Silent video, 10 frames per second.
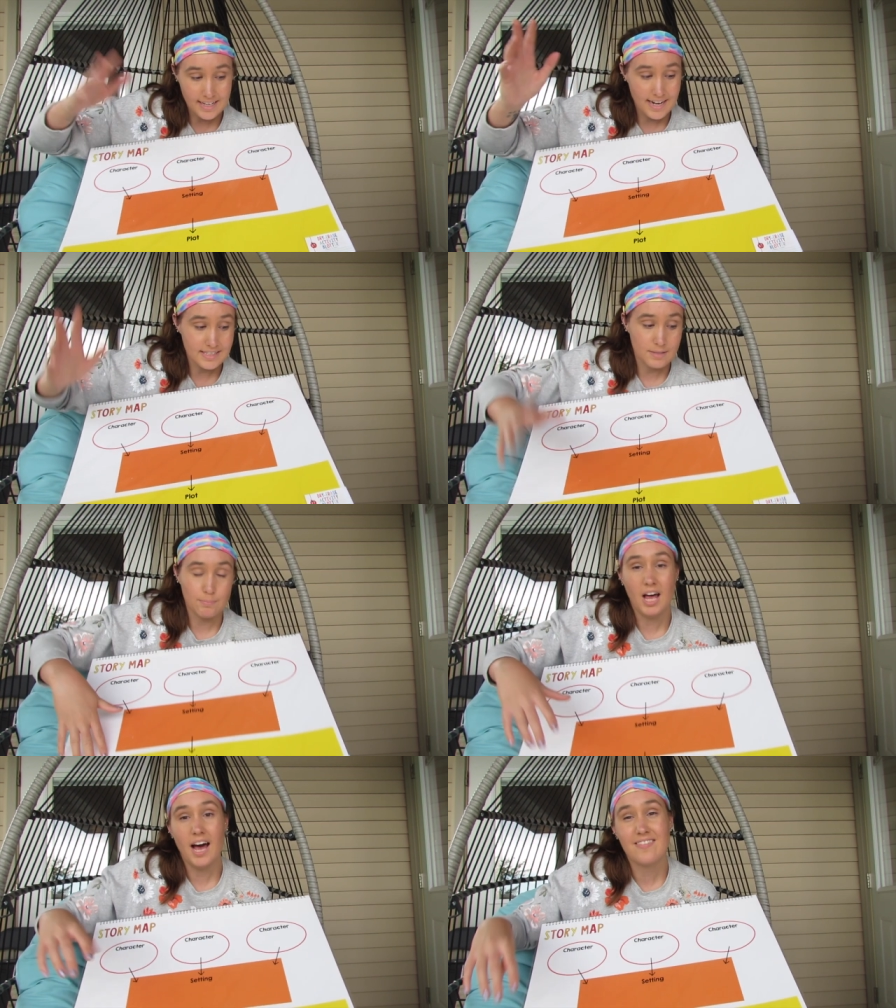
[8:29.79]
it has the
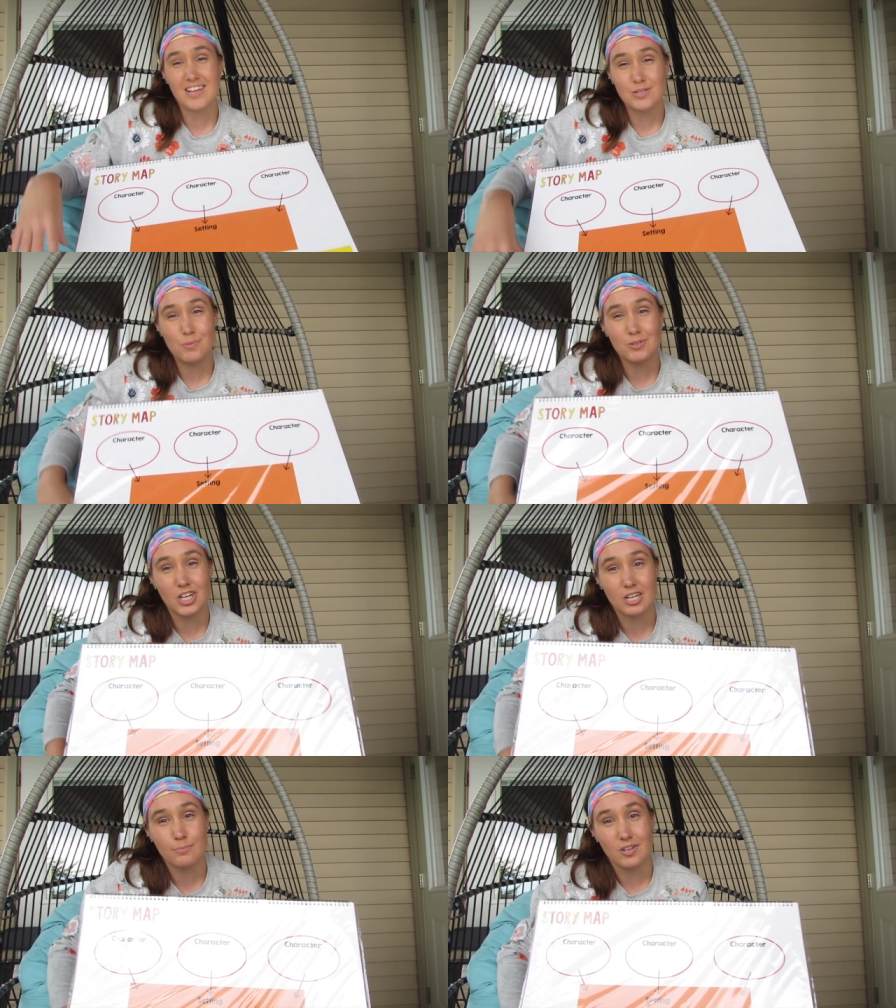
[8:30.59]
plot, and that's what we
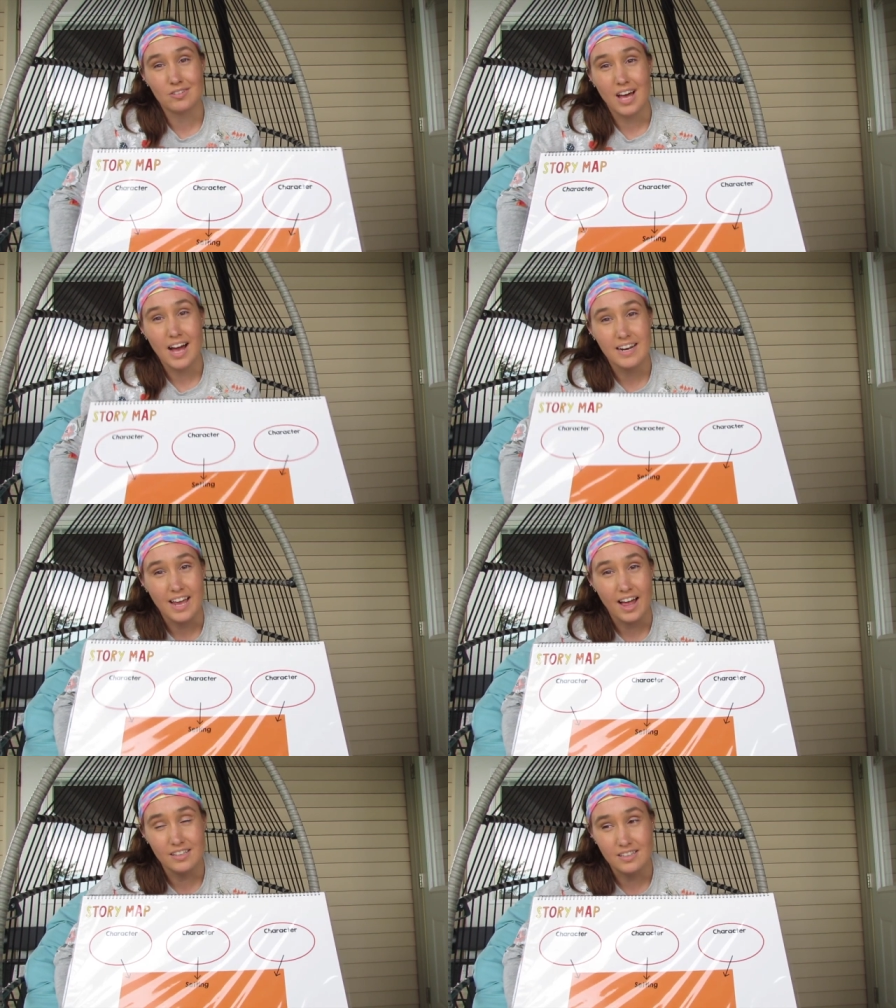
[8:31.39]
talk about a lot in
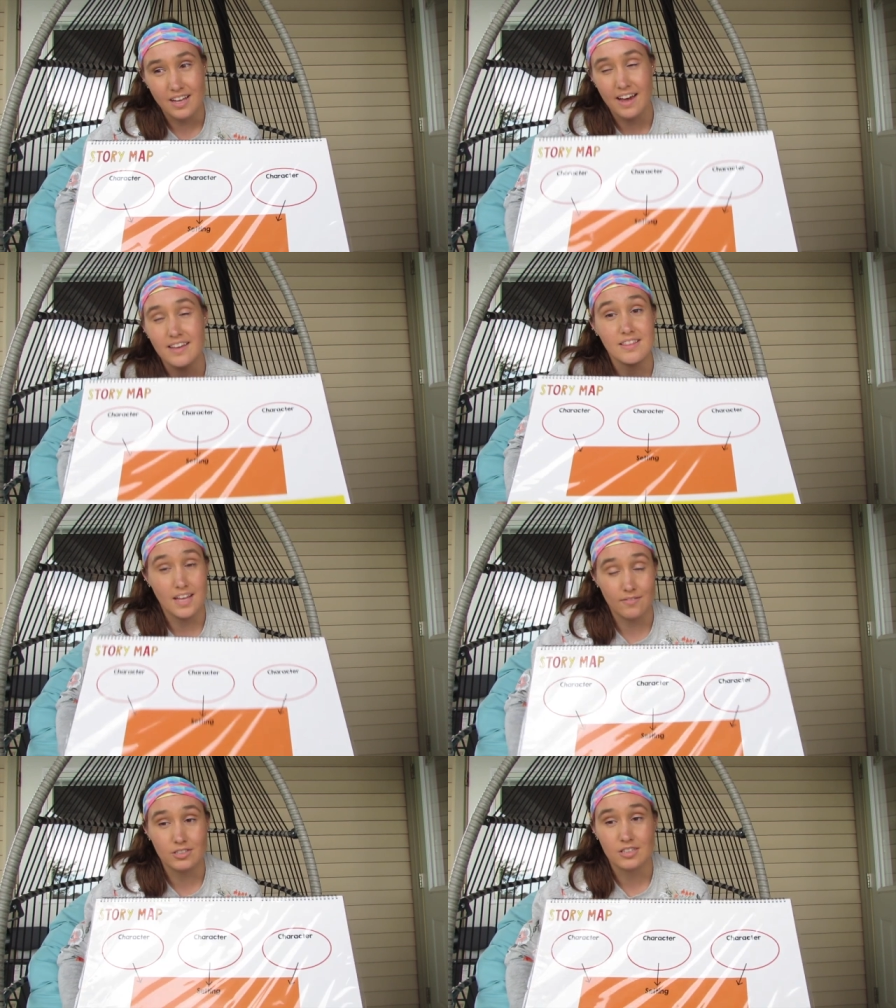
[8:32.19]
LLI,
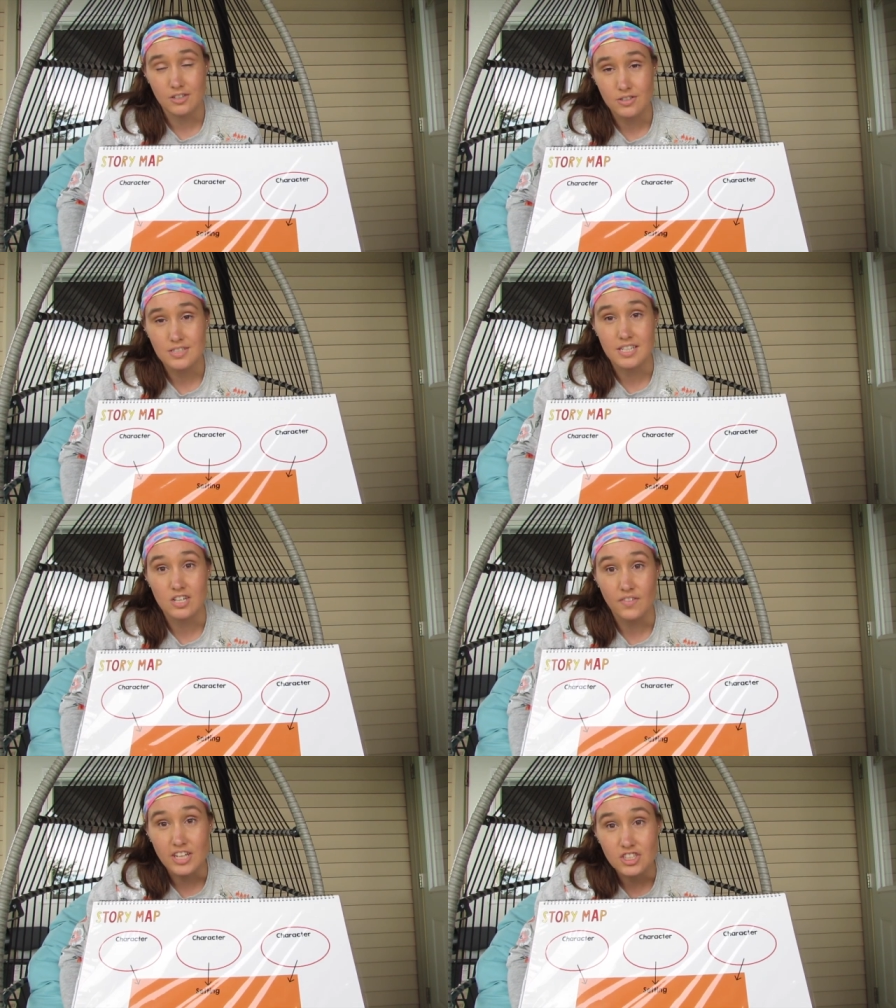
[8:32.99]
Leveled Literacy
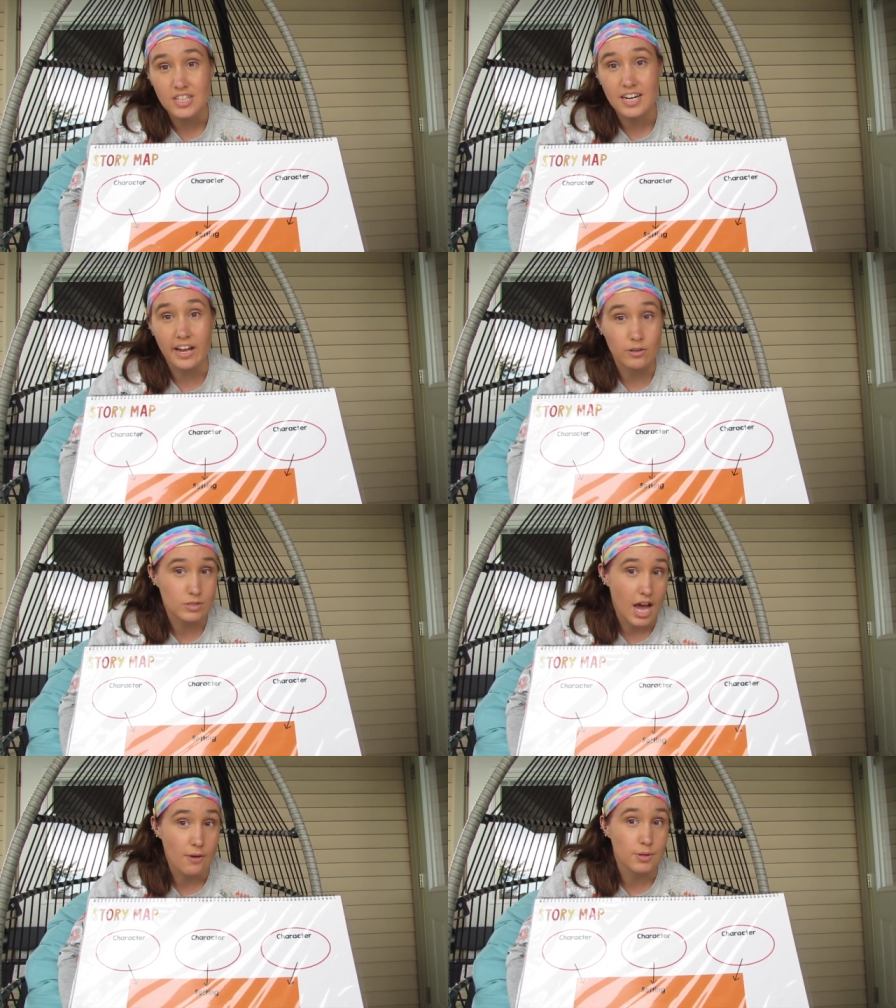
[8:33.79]
Intervention, and I use
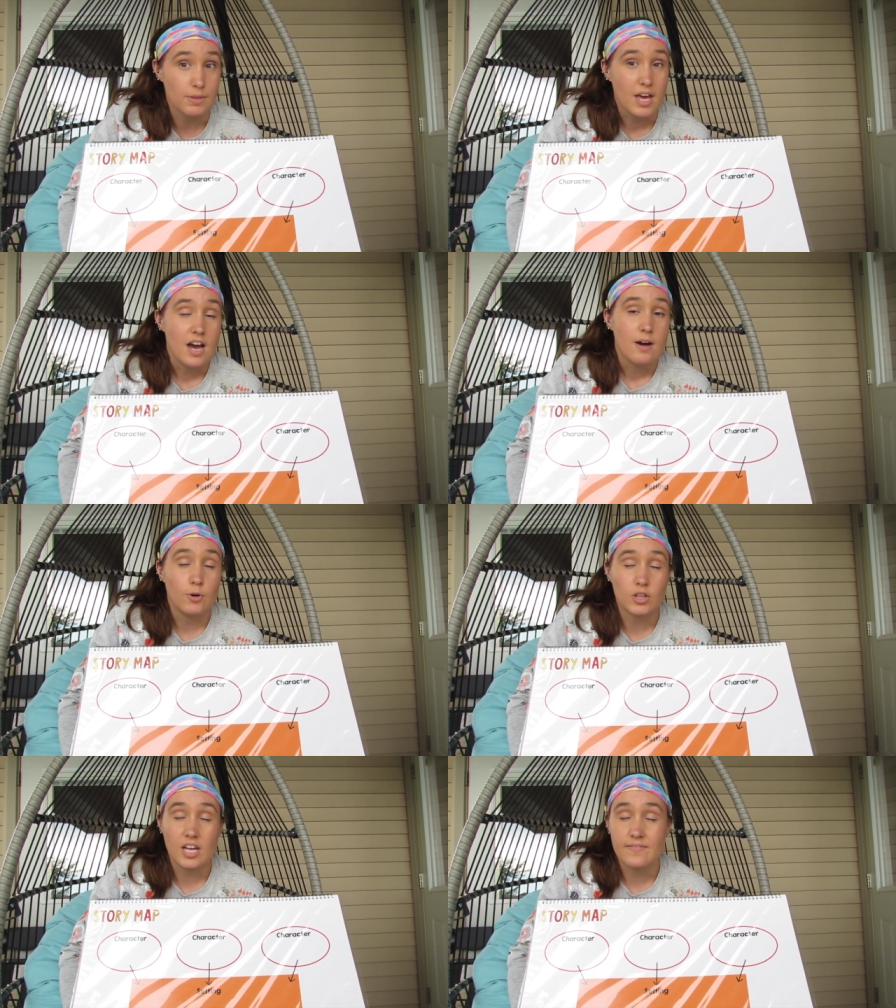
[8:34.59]
that with
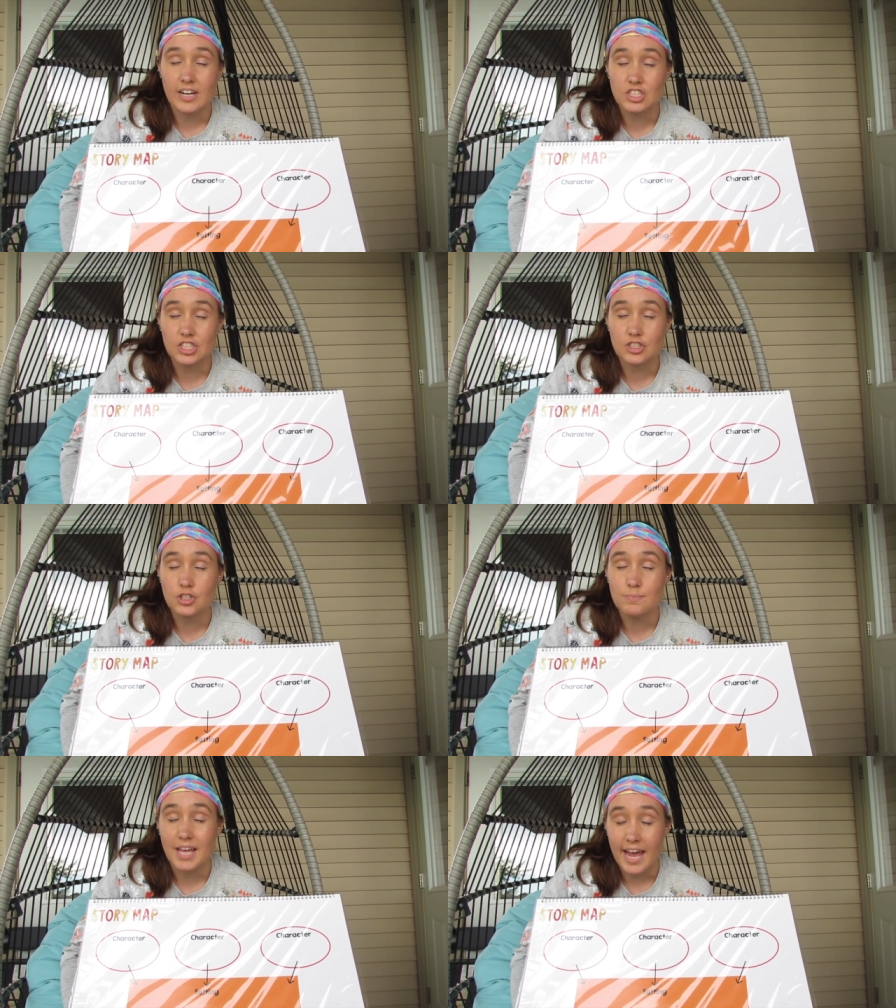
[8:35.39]
both intervention
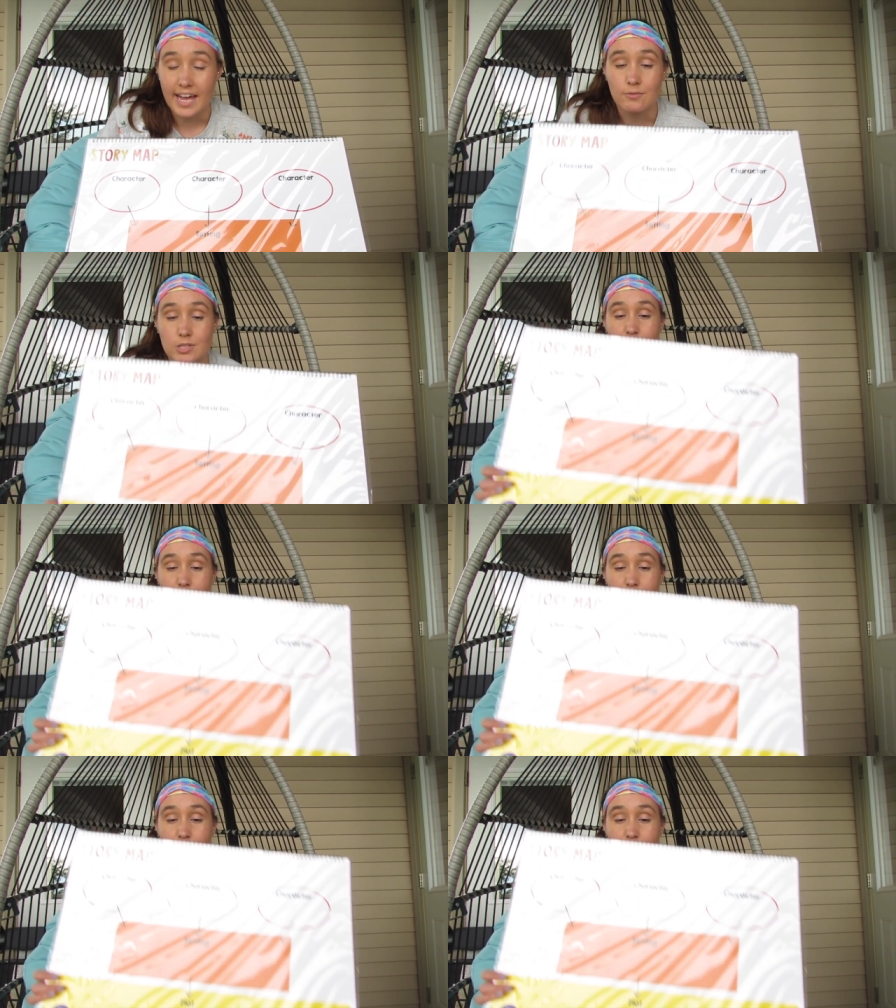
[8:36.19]
groups and with